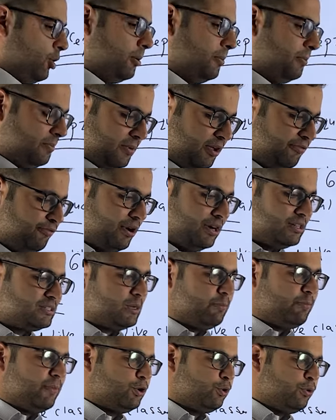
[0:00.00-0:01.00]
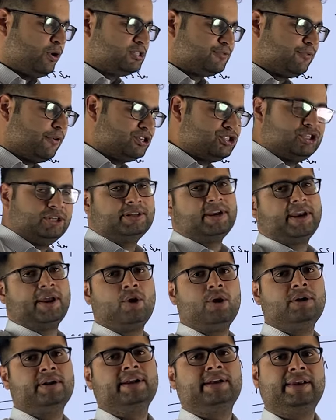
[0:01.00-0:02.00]
or if you are someone who is watching the
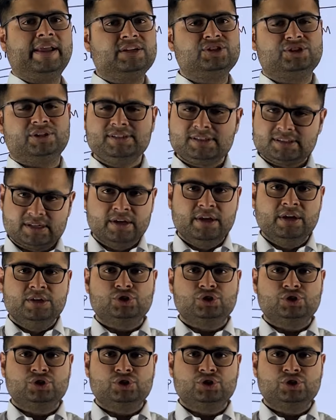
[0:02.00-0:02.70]
recorded lectures,